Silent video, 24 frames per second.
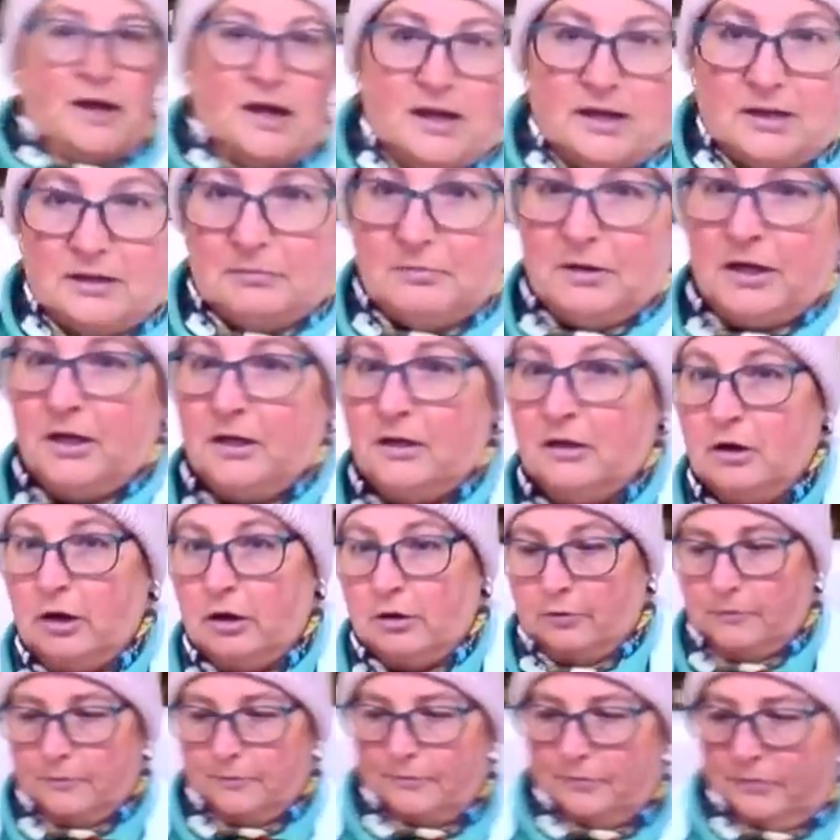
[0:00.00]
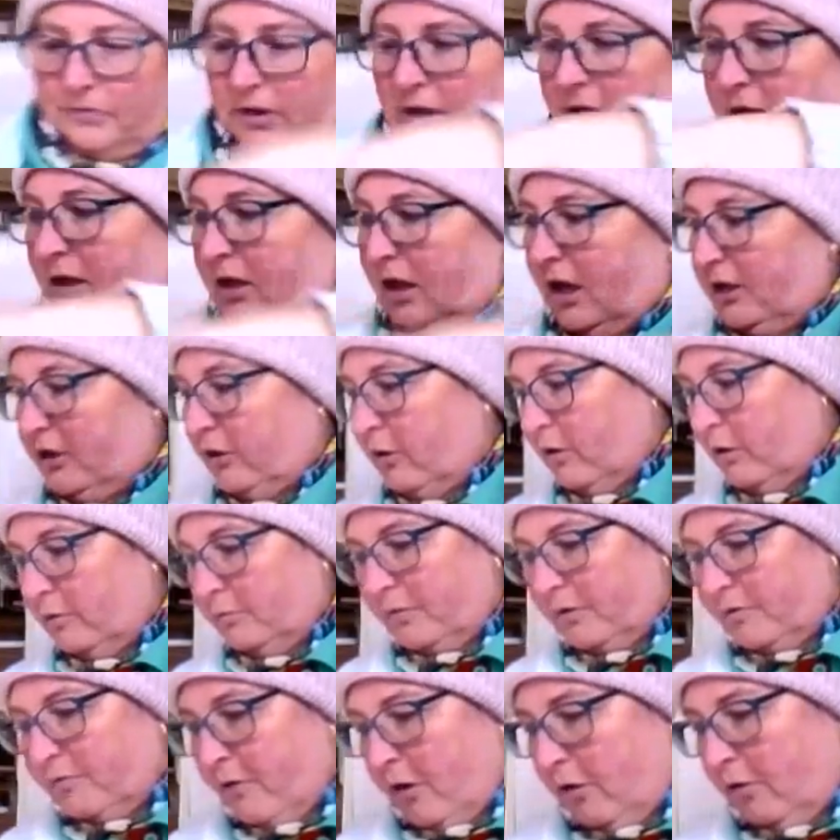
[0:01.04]
behind me? No, I don't want to
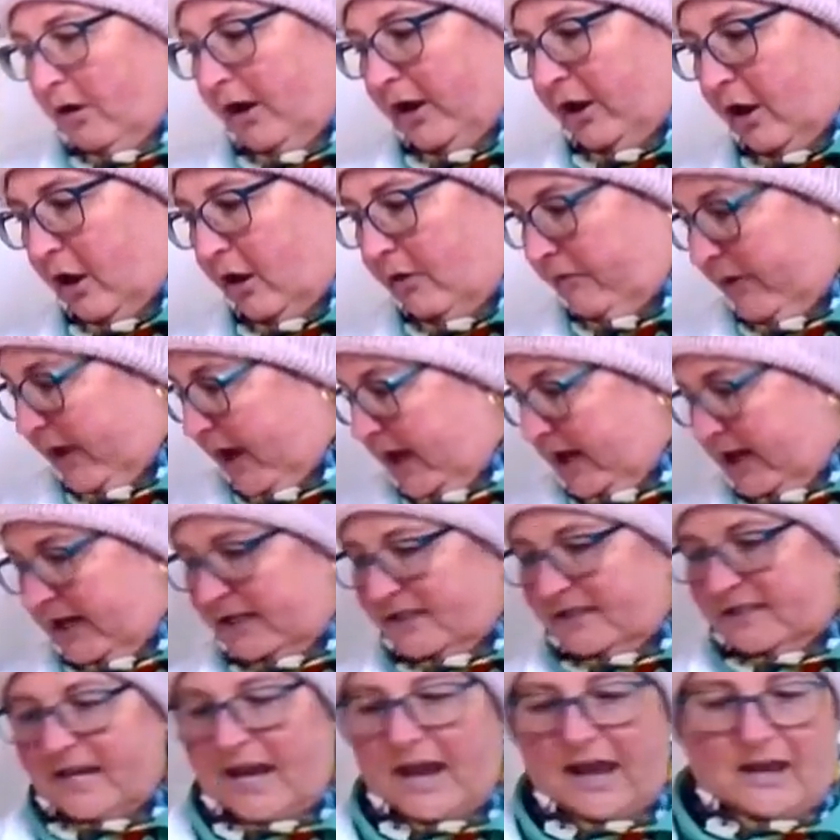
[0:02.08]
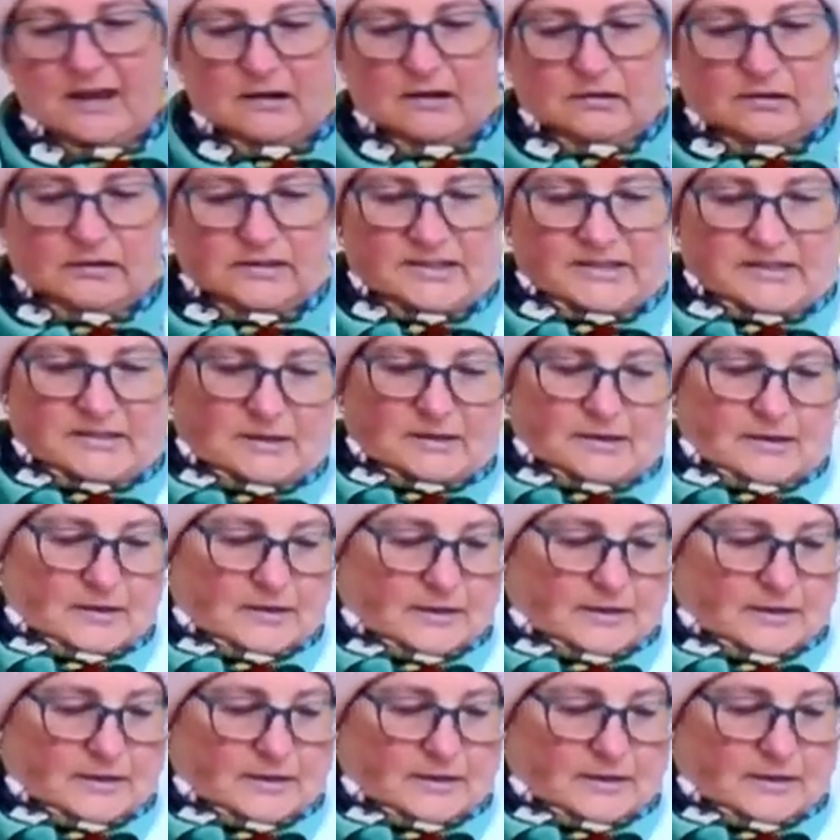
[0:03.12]
be rolling over any tails.